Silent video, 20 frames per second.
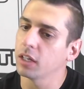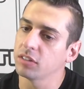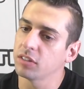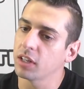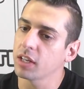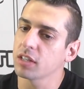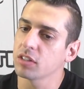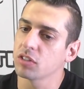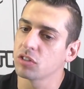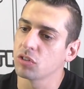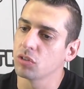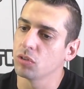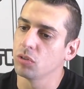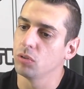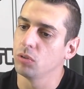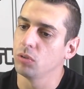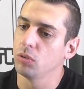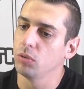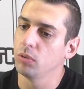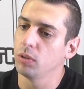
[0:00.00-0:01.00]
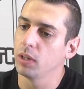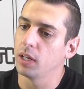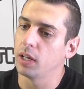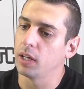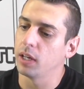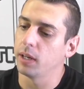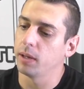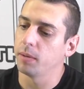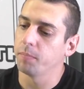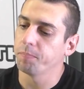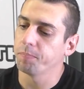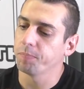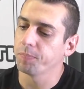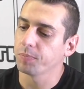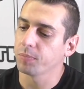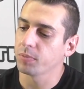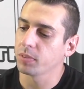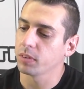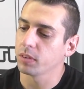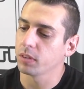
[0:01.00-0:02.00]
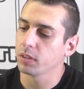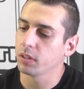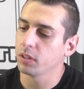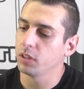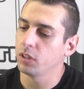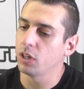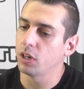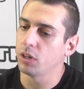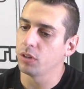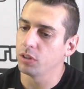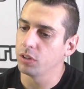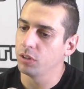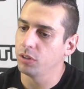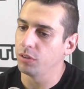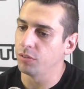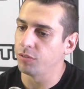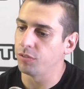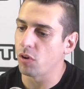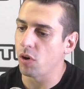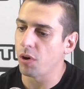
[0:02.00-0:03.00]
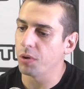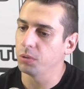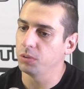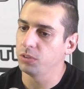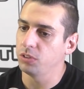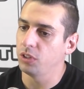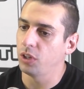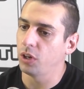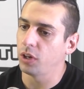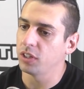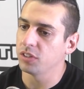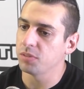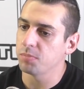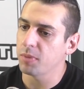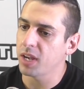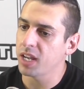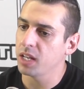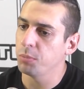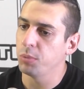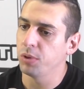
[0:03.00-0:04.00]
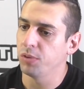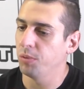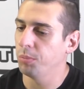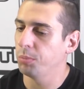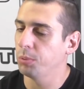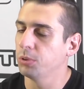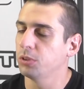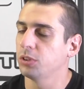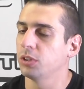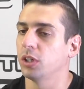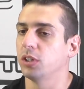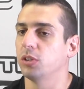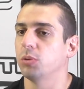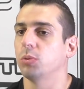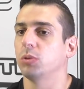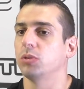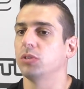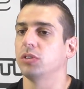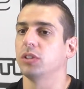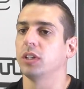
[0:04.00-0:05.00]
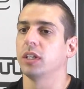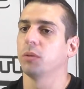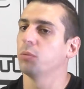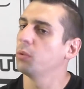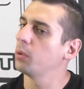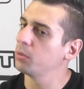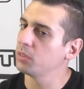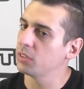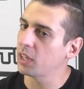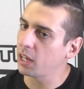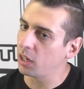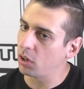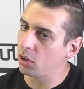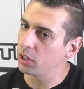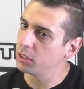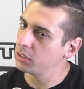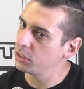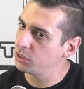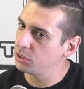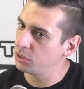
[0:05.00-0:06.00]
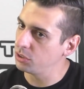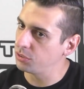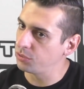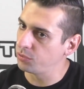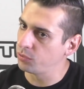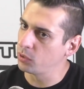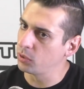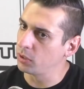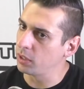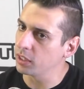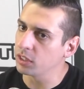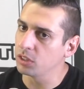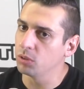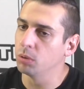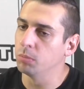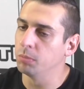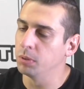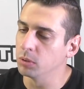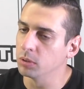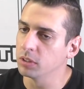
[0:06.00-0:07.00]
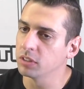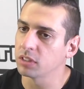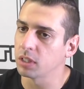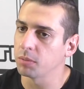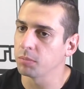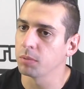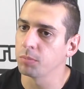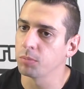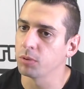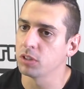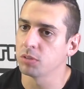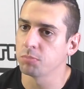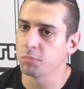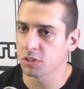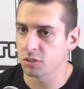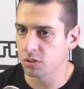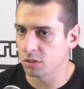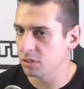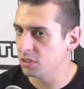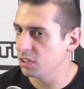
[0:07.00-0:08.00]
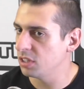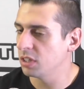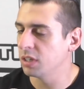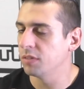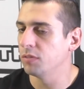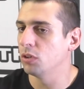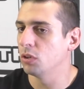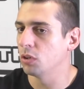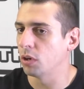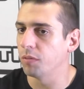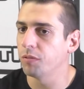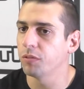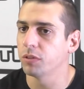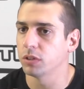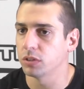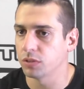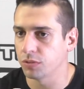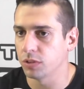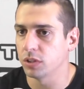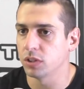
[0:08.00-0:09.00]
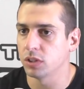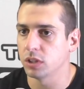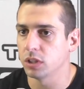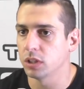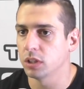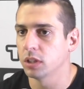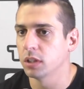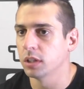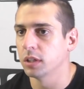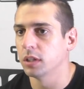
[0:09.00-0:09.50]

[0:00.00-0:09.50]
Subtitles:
Take us to the finals. You guys made a bit of a push there towards the end. What was that like? Did you feel like you were building something pretty special, and did it give you confidence for this year?